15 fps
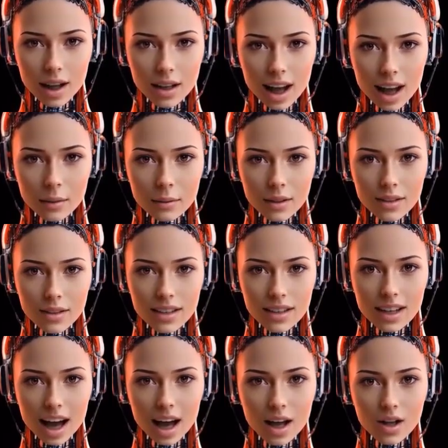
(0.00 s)
might just drive
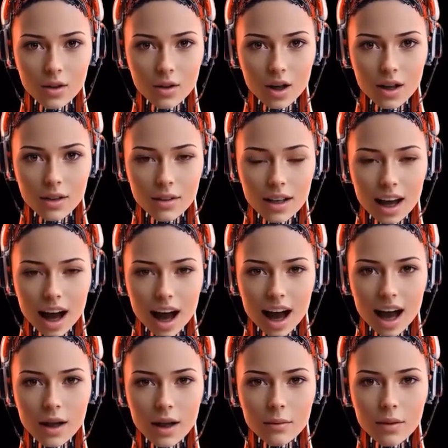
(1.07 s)
a person to
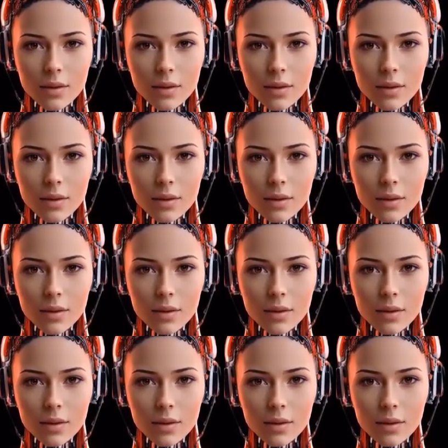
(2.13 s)
madness.